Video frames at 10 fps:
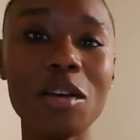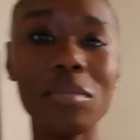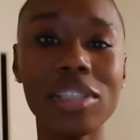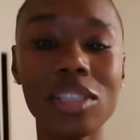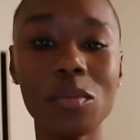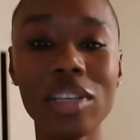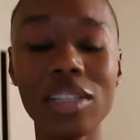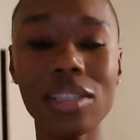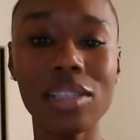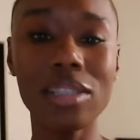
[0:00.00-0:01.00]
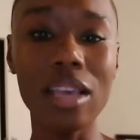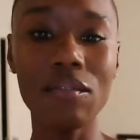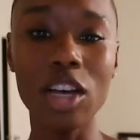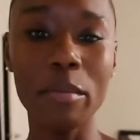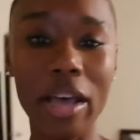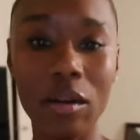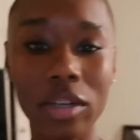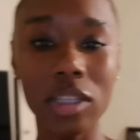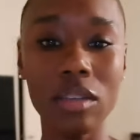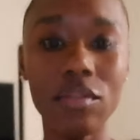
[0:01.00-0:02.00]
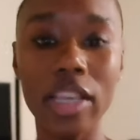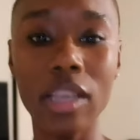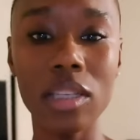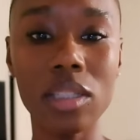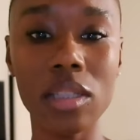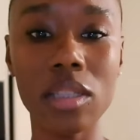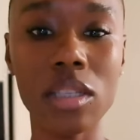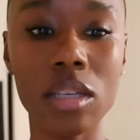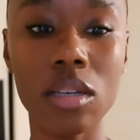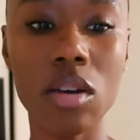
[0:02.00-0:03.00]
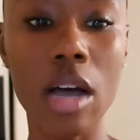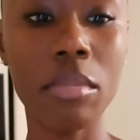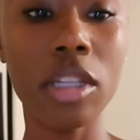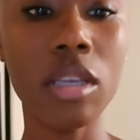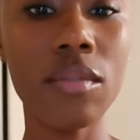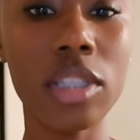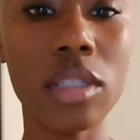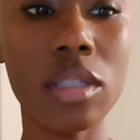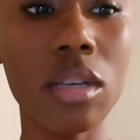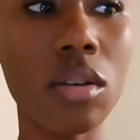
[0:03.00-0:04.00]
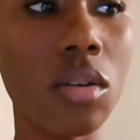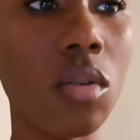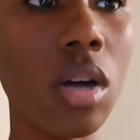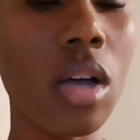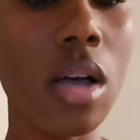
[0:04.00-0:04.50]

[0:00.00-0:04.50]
but since we get to save up our leave days until, I believe it's still,